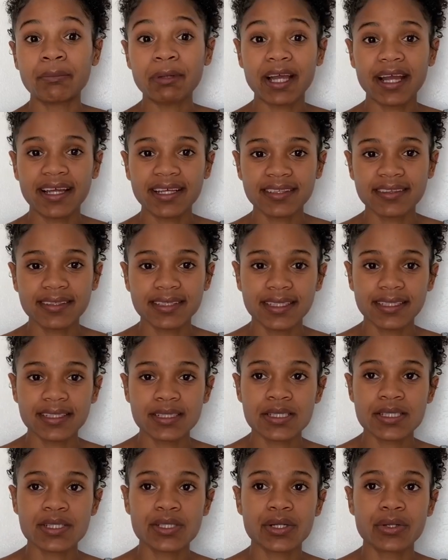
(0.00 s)

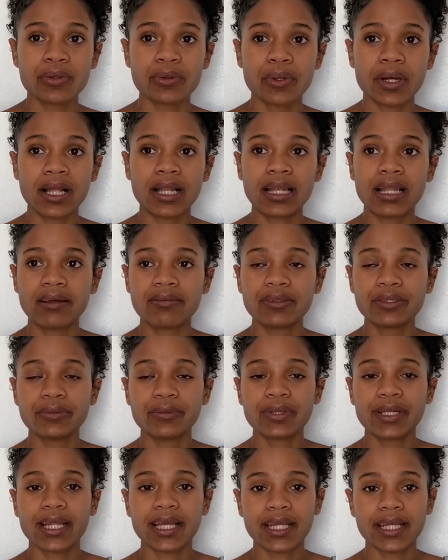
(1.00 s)
athlete, so I love it
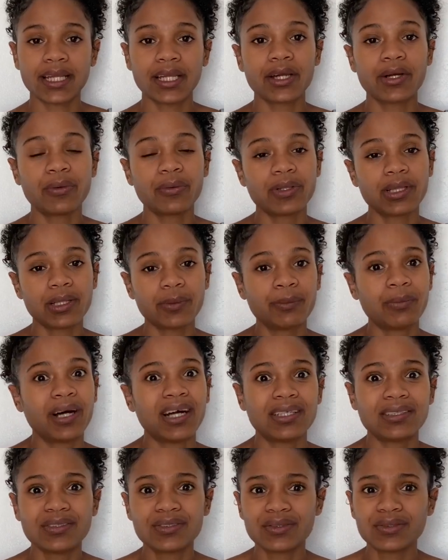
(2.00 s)
when I can go with a
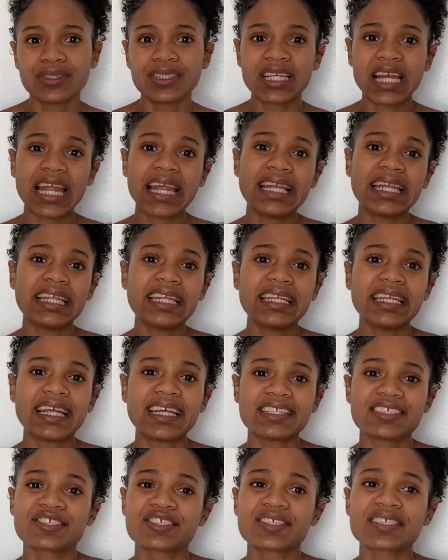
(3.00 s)
bun to training
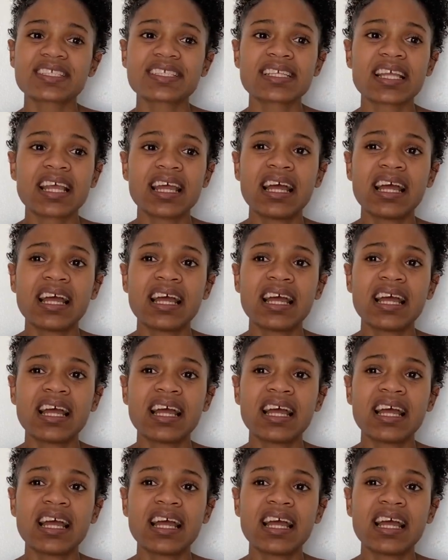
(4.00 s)
and just